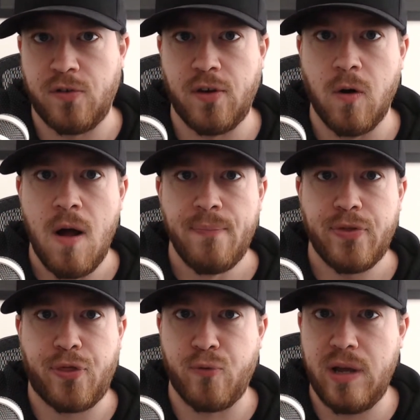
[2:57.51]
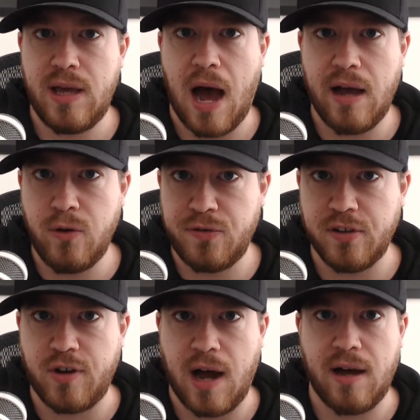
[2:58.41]
So three high
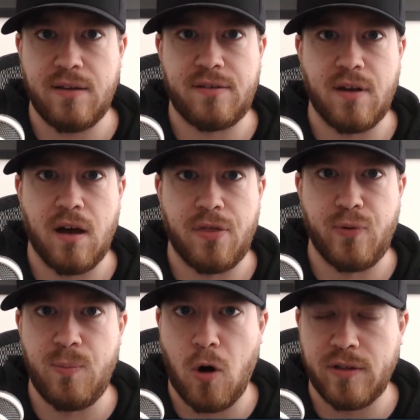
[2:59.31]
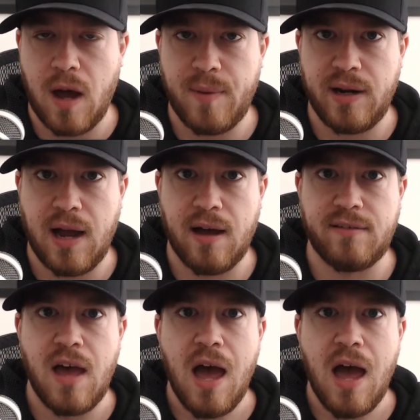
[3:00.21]
usage guys, three ball dominant guys.